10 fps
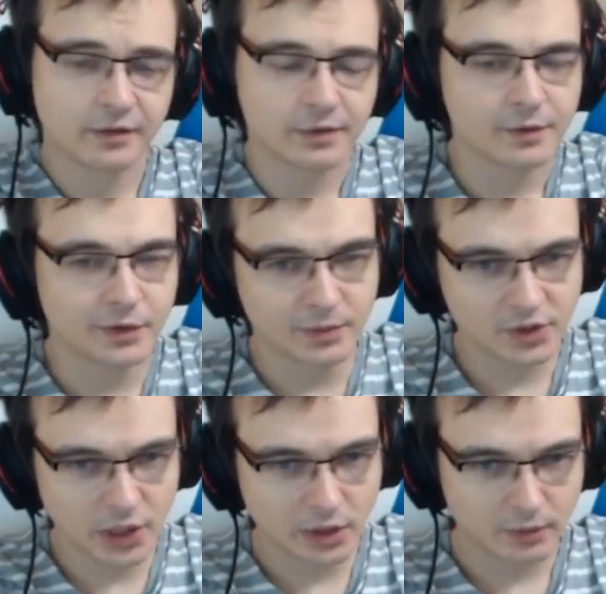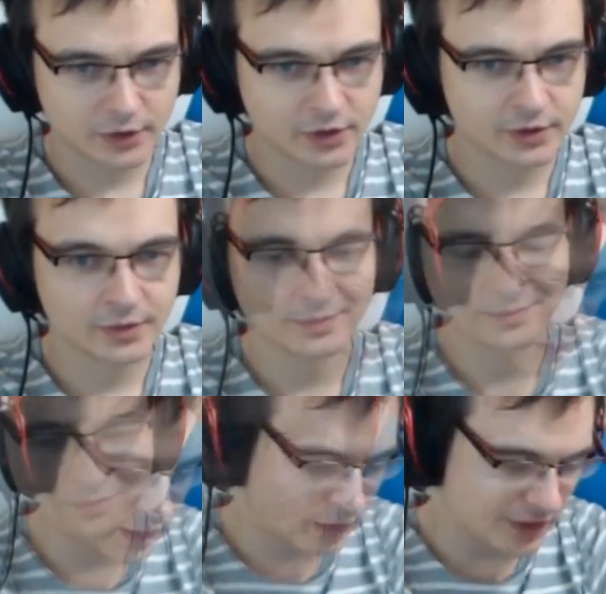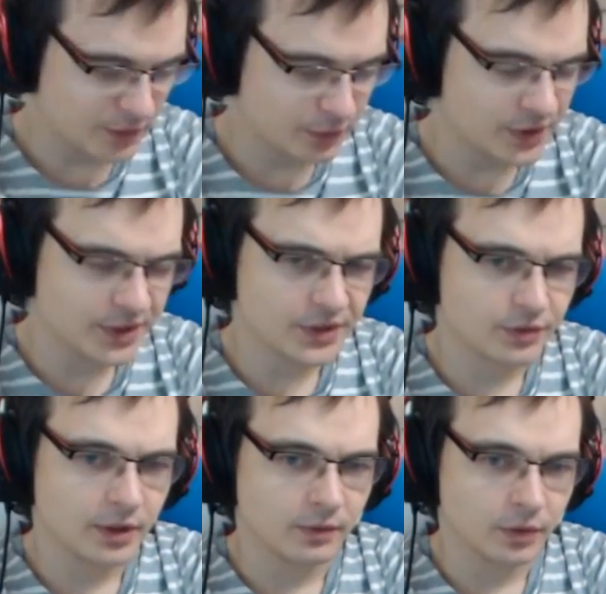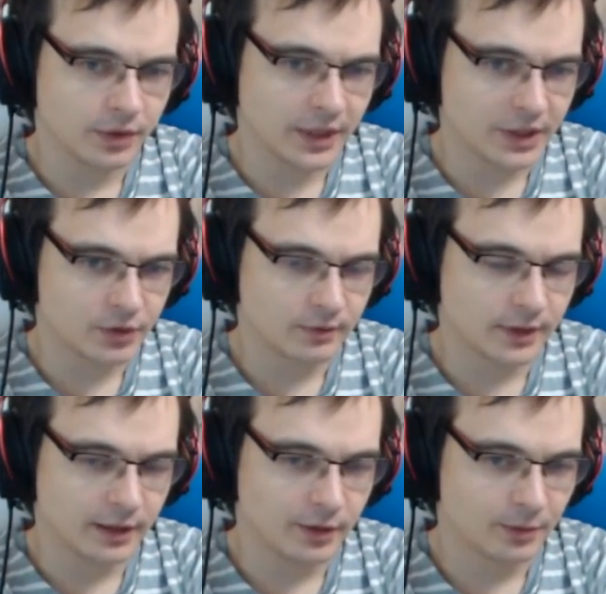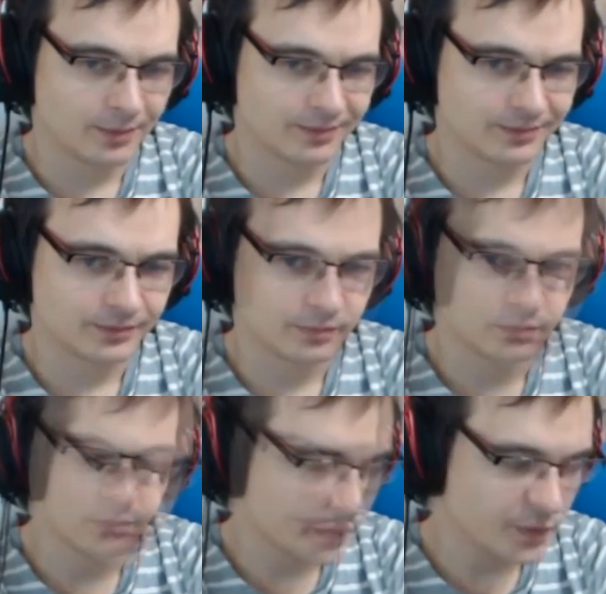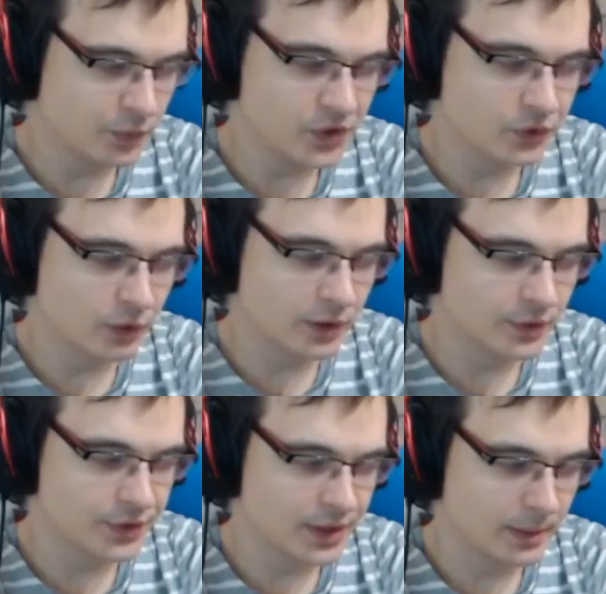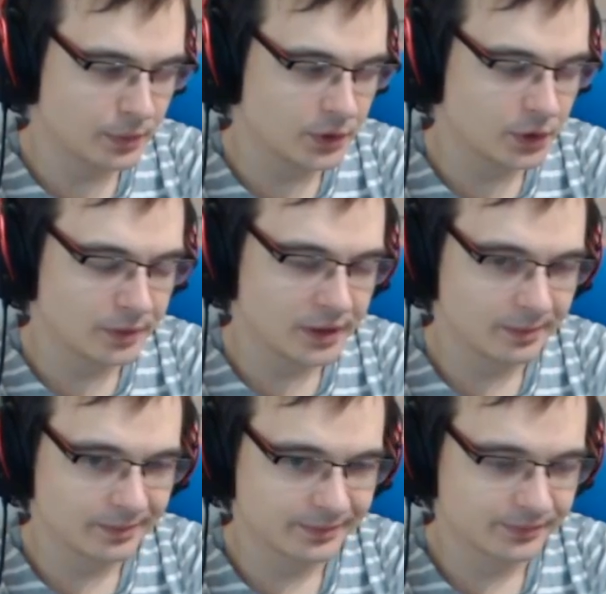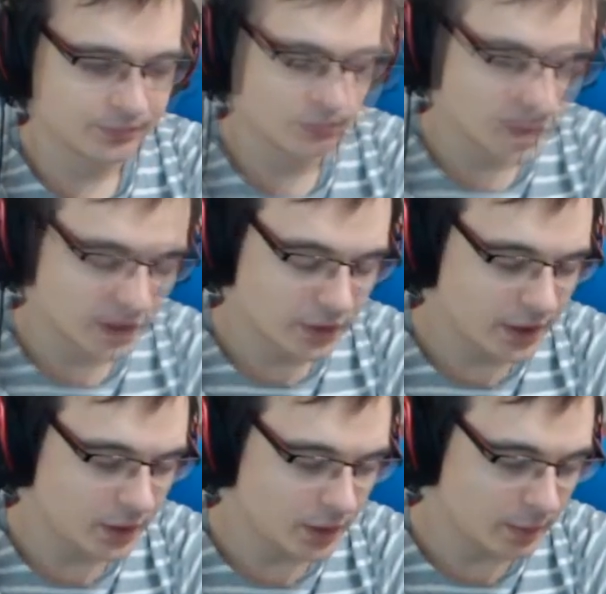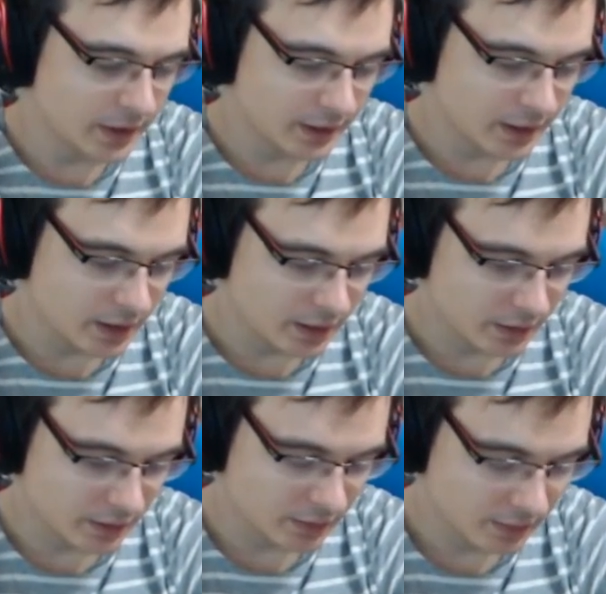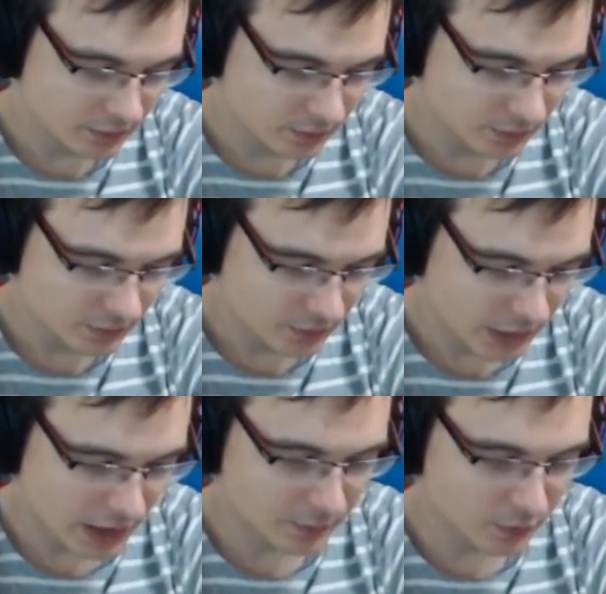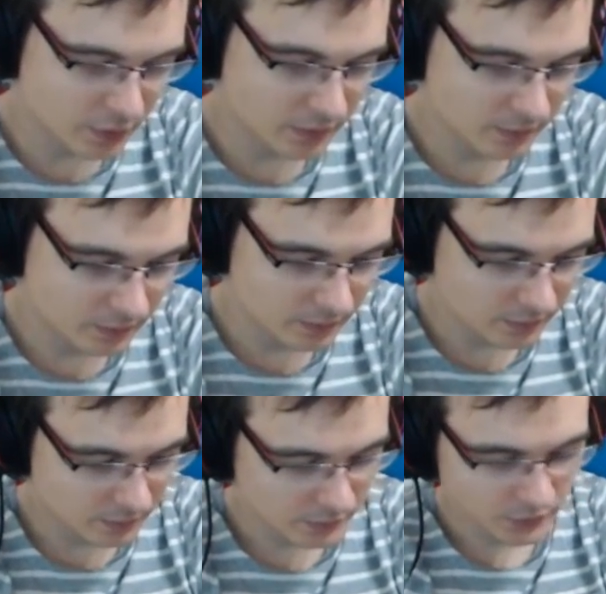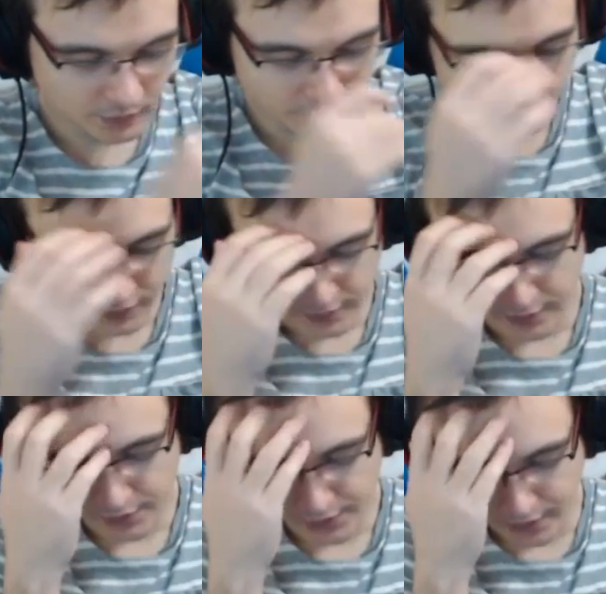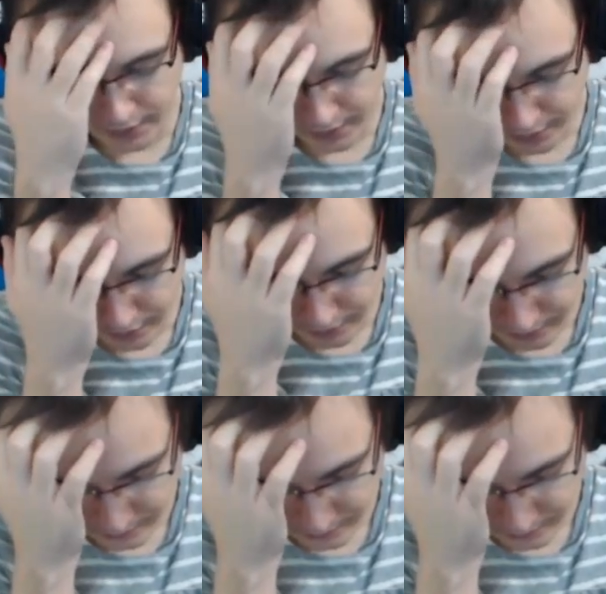from the Shadow Visions. Like Quest Priest doesn't really want extra value. Quest Priest struggles with tempo normally. I don't think you can make any combo with this card either.